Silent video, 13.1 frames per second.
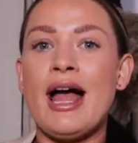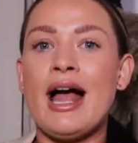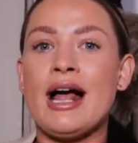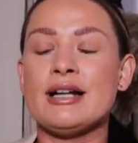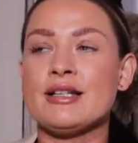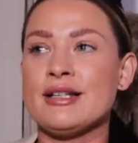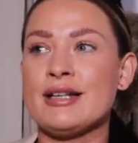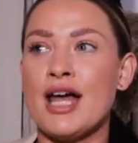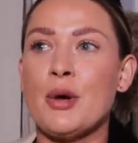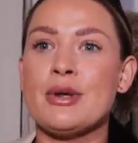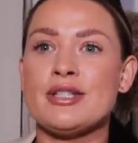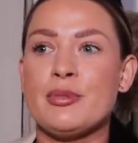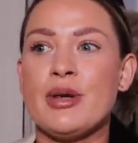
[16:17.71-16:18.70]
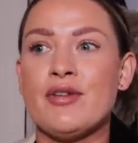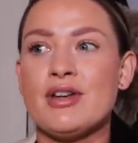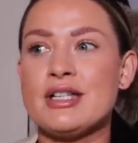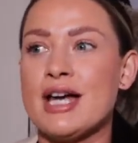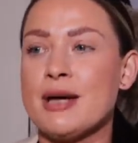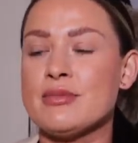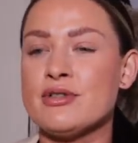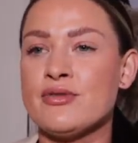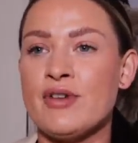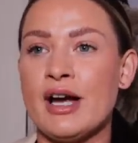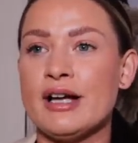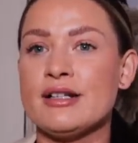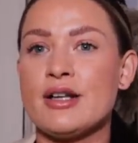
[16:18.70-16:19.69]
And now is the perfect time to
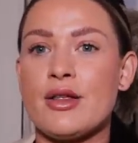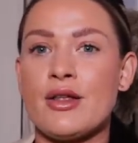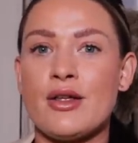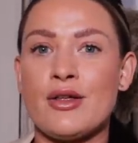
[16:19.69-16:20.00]
find